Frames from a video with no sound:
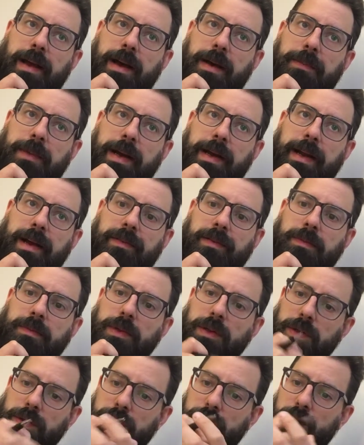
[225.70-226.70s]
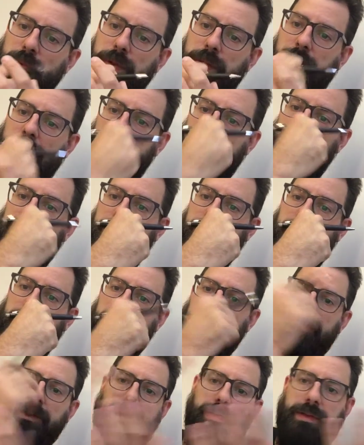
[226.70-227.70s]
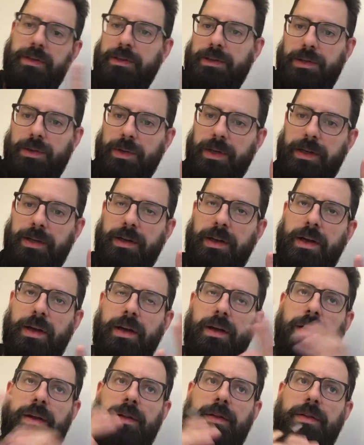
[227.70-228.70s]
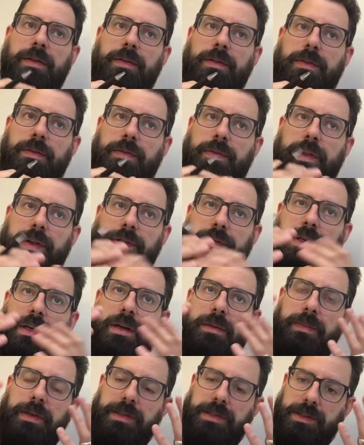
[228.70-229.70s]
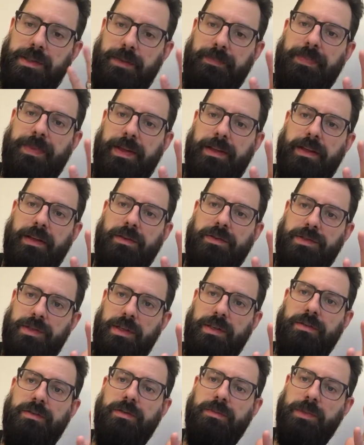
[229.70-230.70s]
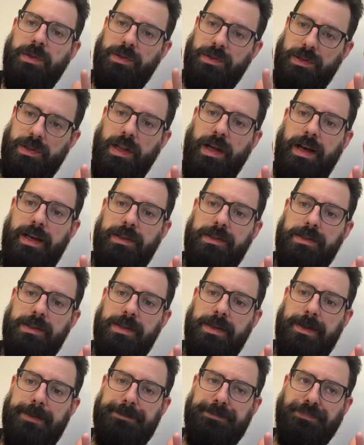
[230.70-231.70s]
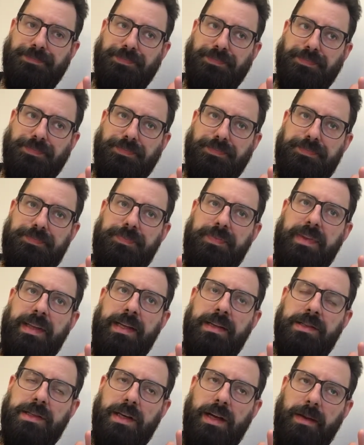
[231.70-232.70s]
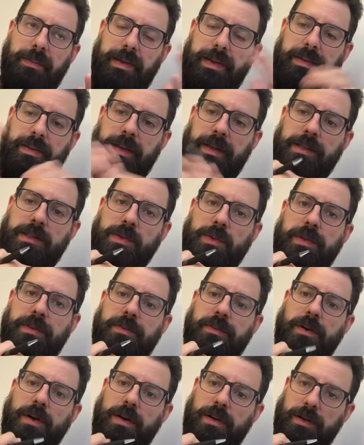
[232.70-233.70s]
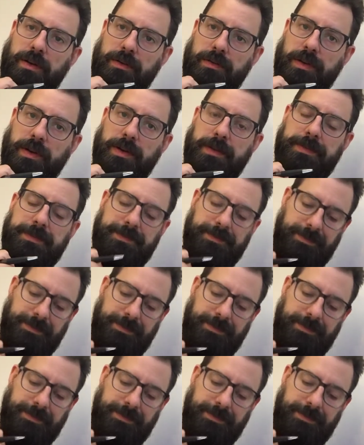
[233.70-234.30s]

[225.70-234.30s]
I might have a balloon with a hand being shoved into it. That's going to be something that you've seen from those slides. It's going to be things that we've gone over.